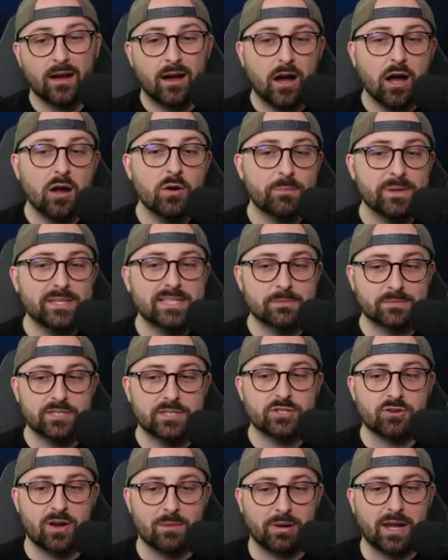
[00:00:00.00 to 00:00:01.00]
I would be
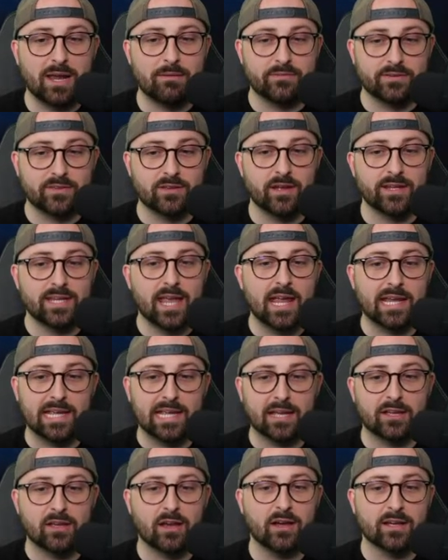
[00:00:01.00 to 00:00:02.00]
tempted to try and plan for 38 and
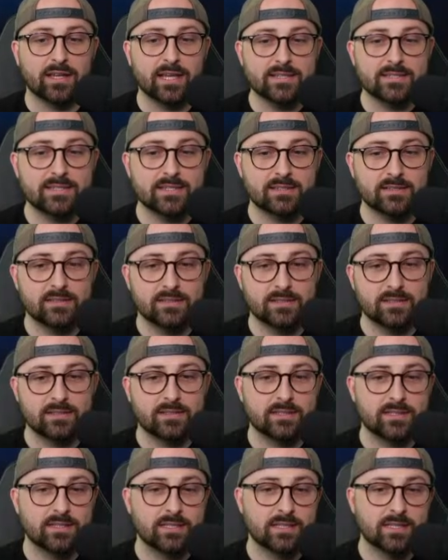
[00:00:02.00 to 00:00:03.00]
get Kirkes.
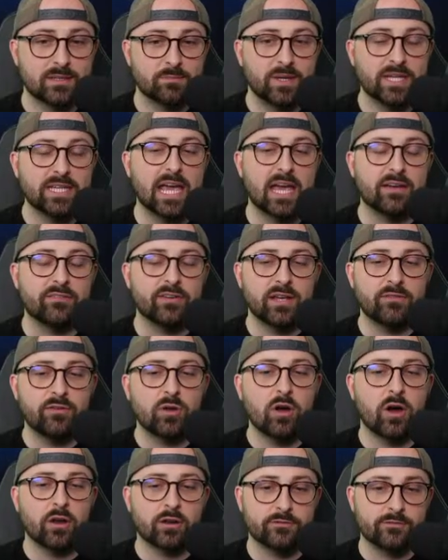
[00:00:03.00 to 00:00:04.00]
But yeah, if
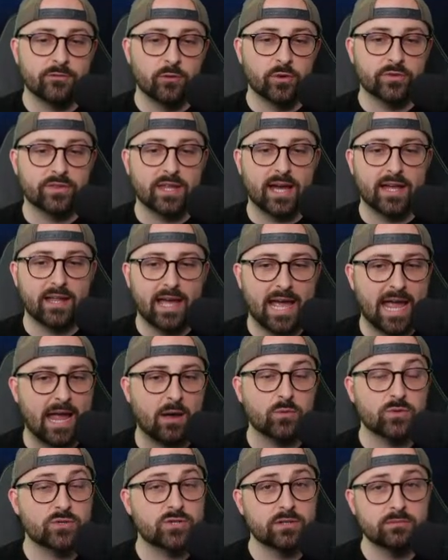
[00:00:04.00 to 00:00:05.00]
you can't afford that,
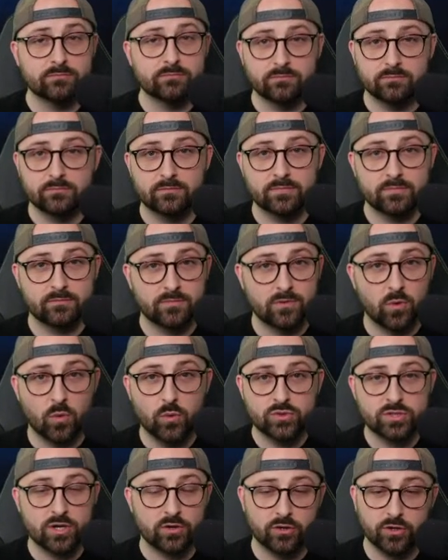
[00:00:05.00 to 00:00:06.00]
Housen,
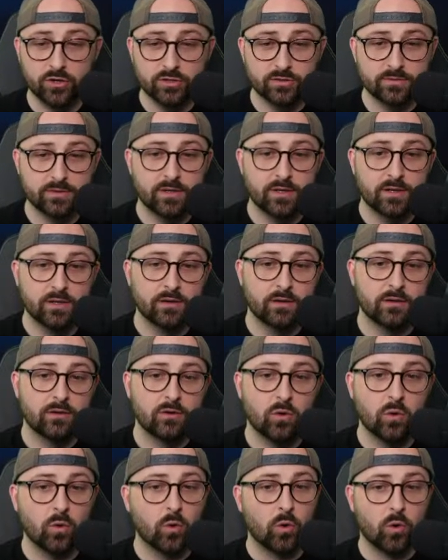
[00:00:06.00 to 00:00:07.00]
also good,
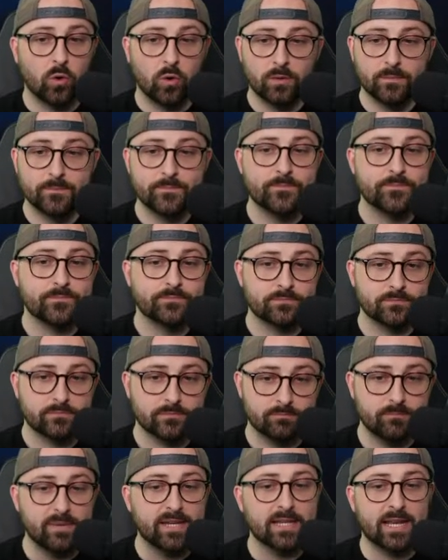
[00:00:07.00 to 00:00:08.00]
or
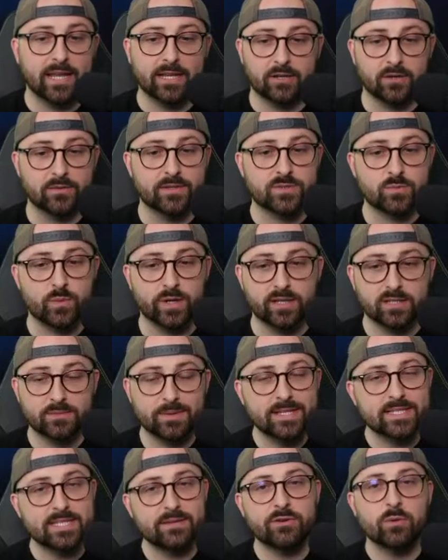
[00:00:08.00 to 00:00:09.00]
Mikalenko this week. It
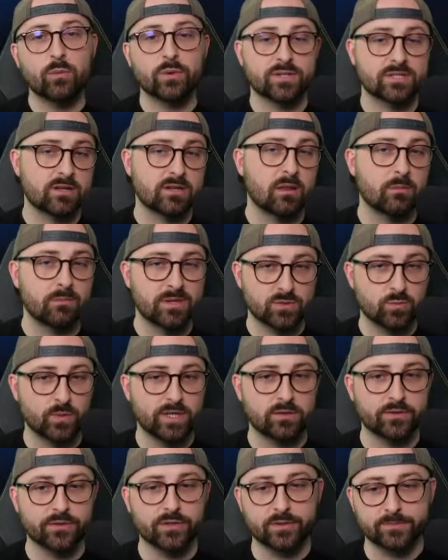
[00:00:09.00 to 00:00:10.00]
depends if you want to start them this
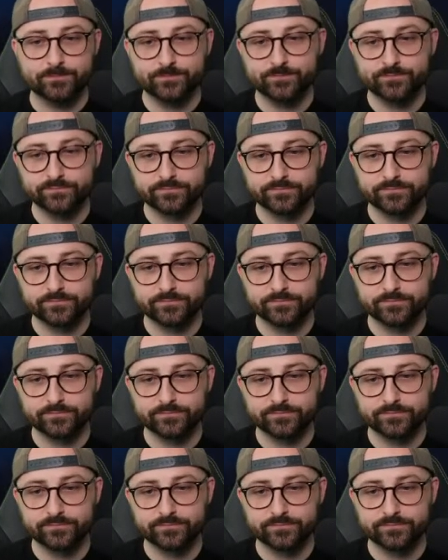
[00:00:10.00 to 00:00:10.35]
week or not.